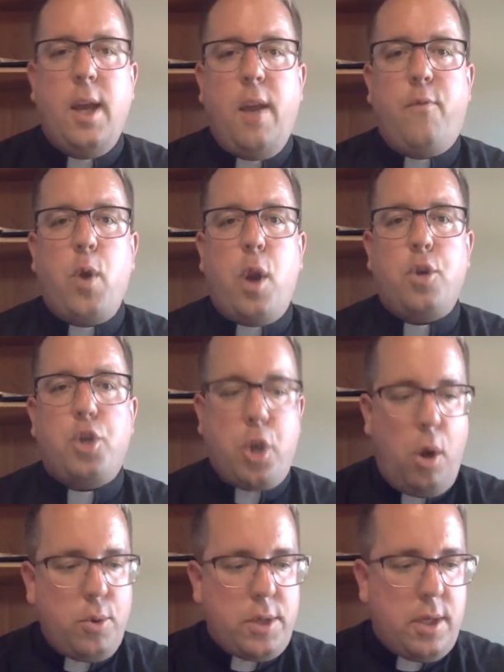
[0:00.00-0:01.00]
If we are
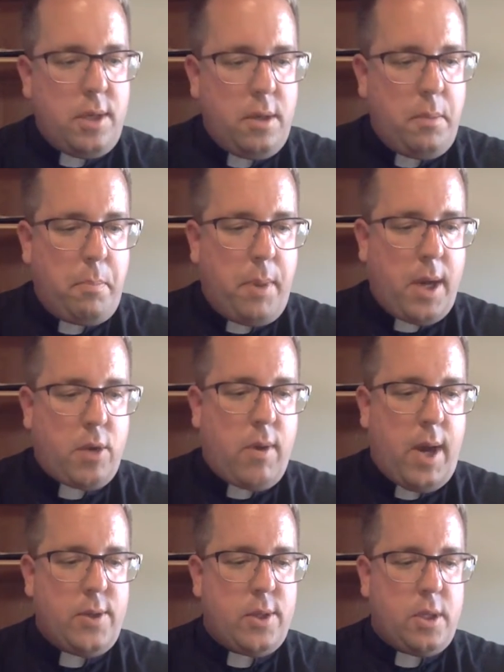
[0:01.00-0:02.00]
chosen by
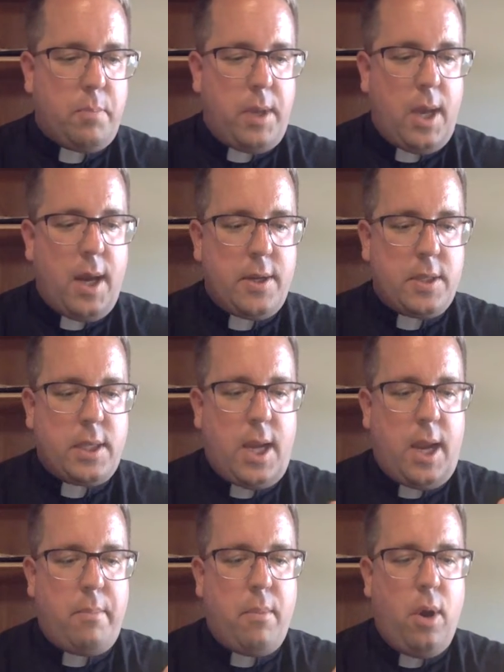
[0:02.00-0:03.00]
Christ to be on his
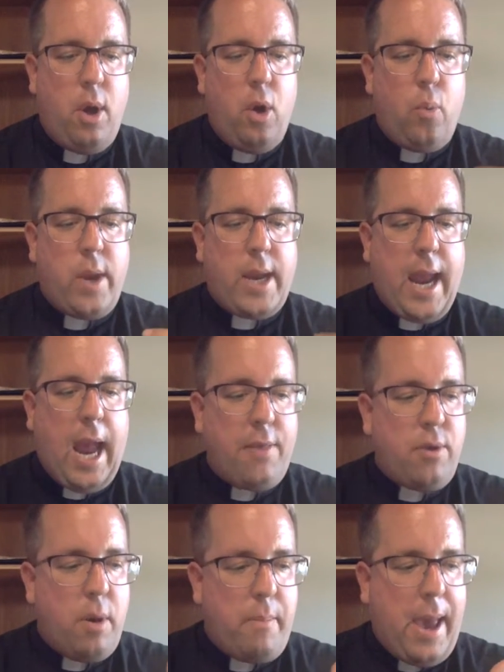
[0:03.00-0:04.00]
team, we
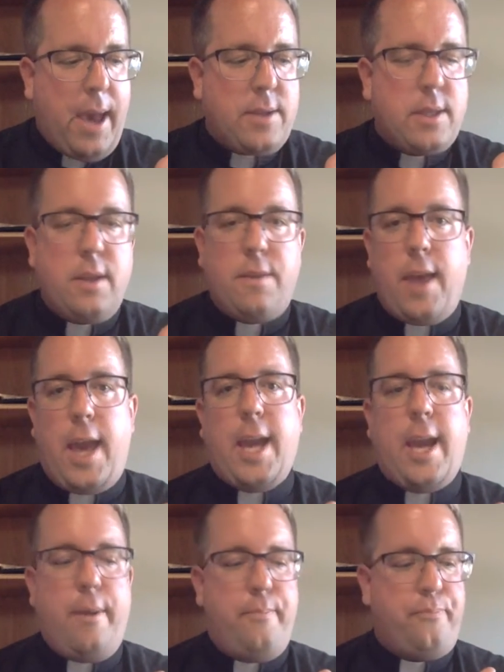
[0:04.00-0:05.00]
gather at Mass to
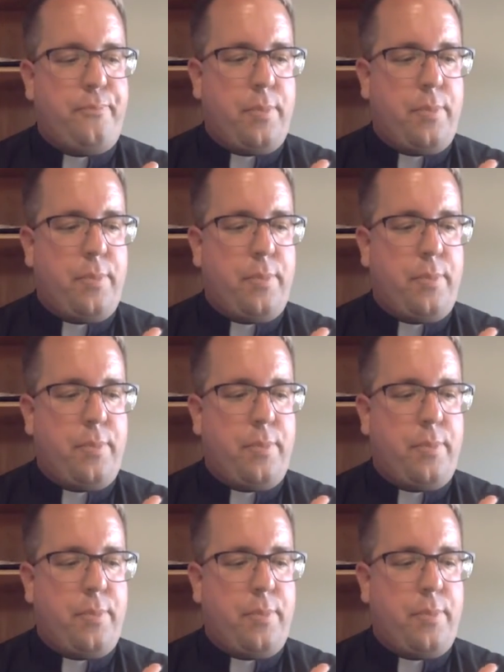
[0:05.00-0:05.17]
thank him.